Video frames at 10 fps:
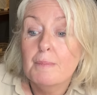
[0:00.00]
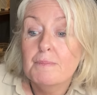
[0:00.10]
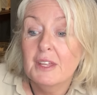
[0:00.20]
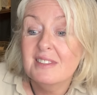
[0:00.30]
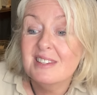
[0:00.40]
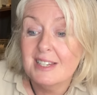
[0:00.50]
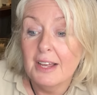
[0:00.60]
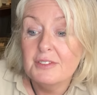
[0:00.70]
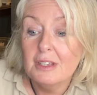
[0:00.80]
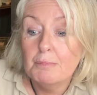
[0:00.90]
that
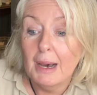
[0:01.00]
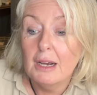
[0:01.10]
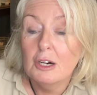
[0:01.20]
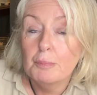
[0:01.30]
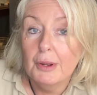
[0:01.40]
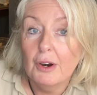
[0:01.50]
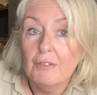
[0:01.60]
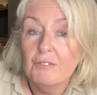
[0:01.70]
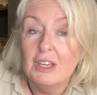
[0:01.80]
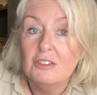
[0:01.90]
standing back up on our
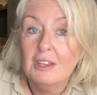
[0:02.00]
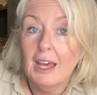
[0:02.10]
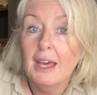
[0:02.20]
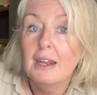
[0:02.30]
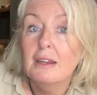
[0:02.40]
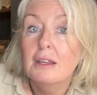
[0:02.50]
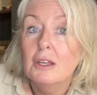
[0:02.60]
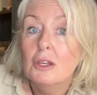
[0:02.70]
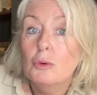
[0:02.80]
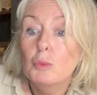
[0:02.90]
feet again
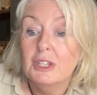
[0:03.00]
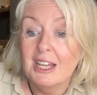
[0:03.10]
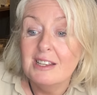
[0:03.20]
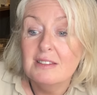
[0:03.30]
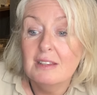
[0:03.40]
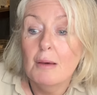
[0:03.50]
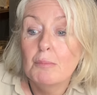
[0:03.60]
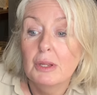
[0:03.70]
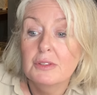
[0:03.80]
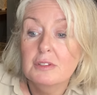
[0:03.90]
with any
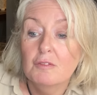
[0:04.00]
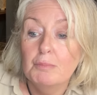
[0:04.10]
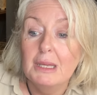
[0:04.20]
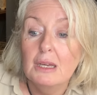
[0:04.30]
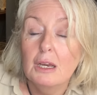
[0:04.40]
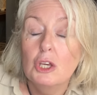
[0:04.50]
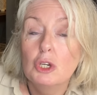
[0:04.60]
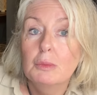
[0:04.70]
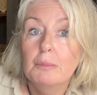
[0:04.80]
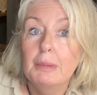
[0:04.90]
semblance of being a
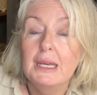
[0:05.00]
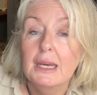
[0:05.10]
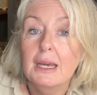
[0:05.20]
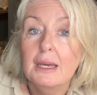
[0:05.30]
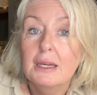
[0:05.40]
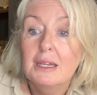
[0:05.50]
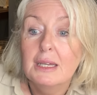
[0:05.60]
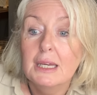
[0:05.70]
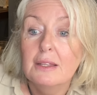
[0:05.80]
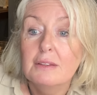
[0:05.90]
human being
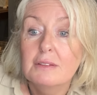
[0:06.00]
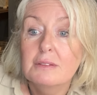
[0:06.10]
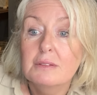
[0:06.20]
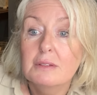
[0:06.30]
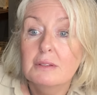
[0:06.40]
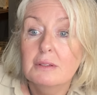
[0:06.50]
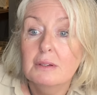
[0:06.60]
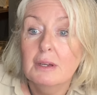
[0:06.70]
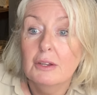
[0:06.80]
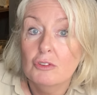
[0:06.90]
is
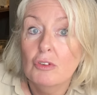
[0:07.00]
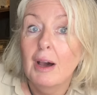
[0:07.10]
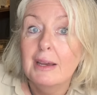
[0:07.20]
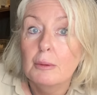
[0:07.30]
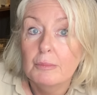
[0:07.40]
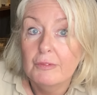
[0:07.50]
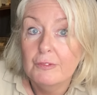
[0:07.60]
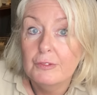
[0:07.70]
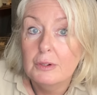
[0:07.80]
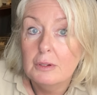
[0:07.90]
a
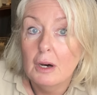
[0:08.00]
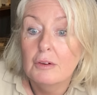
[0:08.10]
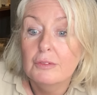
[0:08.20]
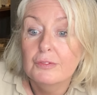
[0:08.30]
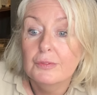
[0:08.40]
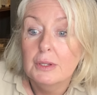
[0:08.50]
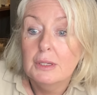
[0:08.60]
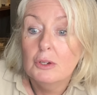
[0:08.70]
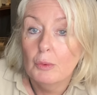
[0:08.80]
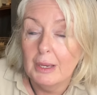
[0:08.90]
triumph of
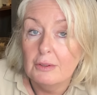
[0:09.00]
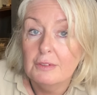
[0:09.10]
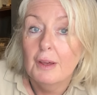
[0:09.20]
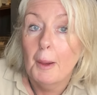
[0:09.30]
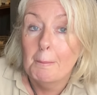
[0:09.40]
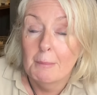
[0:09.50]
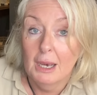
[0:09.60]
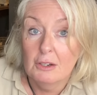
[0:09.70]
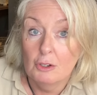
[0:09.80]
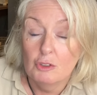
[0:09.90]
great
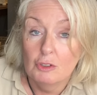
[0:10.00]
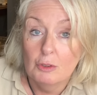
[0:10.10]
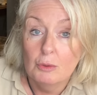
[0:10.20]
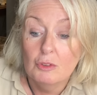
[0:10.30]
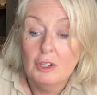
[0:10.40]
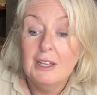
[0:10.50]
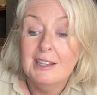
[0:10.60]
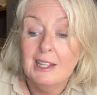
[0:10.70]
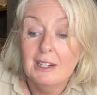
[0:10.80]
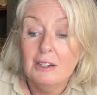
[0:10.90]
magnitude.
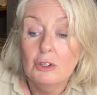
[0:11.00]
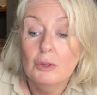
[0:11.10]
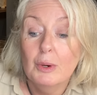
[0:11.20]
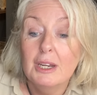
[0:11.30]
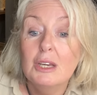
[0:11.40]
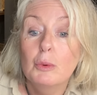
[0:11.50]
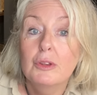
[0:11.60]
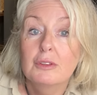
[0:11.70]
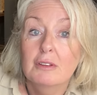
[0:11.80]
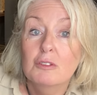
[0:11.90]
And I know
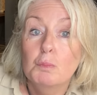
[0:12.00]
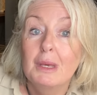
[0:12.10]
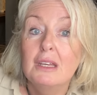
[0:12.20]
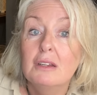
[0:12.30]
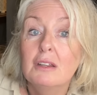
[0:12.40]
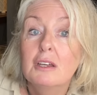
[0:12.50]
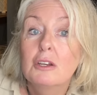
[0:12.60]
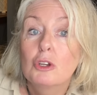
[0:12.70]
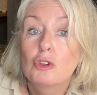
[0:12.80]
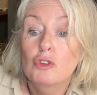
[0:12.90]
anyone that's been
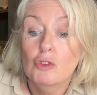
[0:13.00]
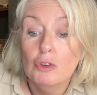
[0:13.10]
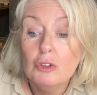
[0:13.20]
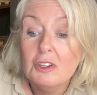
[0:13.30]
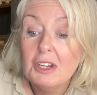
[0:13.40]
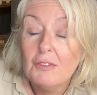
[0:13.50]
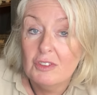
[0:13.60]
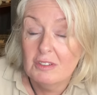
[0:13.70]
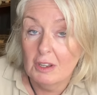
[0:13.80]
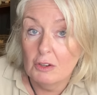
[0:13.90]
through the
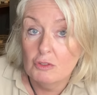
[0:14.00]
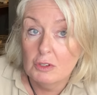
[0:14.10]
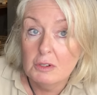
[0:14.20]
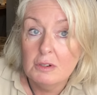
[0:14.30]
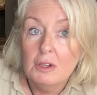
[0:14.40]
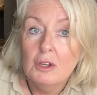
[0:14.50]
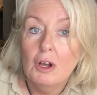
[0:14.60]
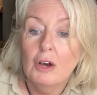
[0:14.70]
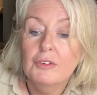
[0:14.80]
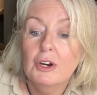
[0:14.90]
devastation
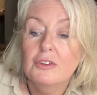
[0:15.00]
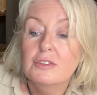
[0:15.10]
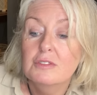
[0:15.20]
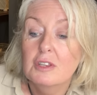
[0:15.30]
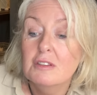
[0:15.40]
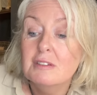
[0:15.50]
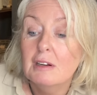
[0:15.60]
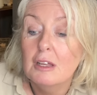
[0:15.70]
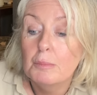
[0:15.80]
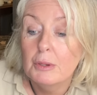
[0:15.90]
of a
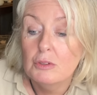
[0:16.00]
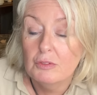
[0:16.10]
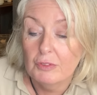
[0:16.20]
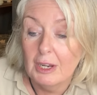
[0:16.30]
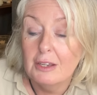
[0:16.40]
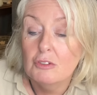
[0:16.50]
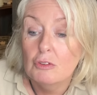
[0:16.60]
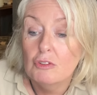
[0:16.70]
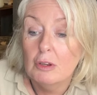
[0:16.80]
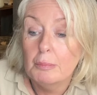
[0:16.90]
narcissistically abusive
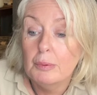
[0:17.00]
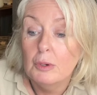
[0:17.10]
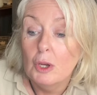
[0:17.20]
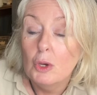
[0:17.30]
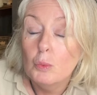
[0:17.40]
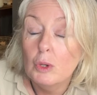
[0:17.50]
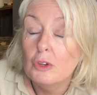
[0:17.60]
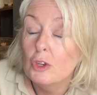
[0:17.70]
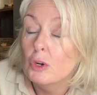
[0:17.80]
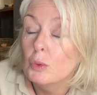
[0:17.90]
relationship will
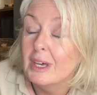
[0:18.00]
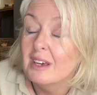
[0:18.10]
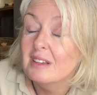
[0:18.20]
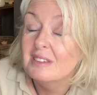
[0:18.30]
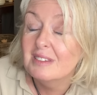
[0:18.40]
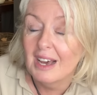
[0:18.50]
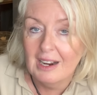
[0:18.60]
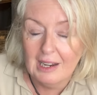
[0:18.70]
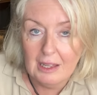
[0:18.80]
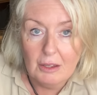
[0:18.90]
know
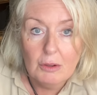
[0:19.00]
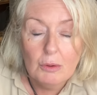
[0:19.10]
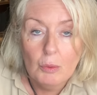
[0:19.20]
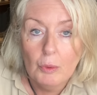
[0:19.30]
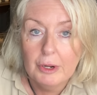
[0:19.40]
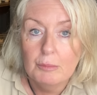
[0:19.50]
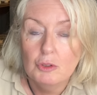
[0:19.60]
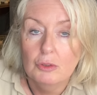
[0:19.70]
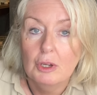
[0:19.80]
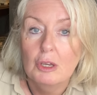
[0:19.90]
exactly what I'm
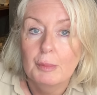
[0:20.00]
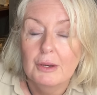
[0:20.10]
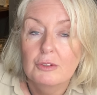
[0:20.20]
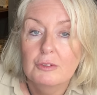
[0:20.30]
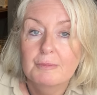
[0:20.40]
talking about.